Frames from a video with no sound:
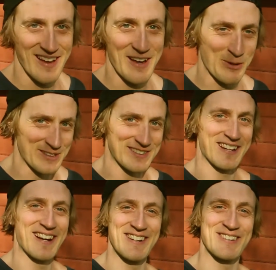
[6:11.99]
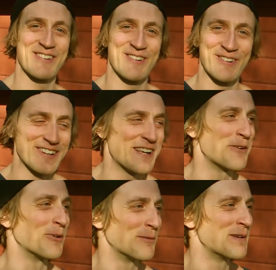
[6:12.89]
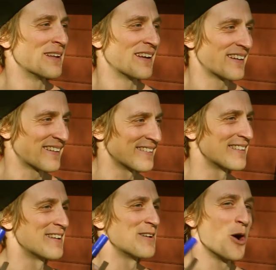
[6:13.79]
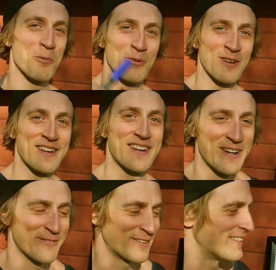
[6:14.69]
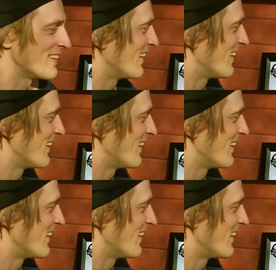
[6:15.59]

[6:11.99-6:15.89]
once I guide you through it, it will be like, hopefully, kind of an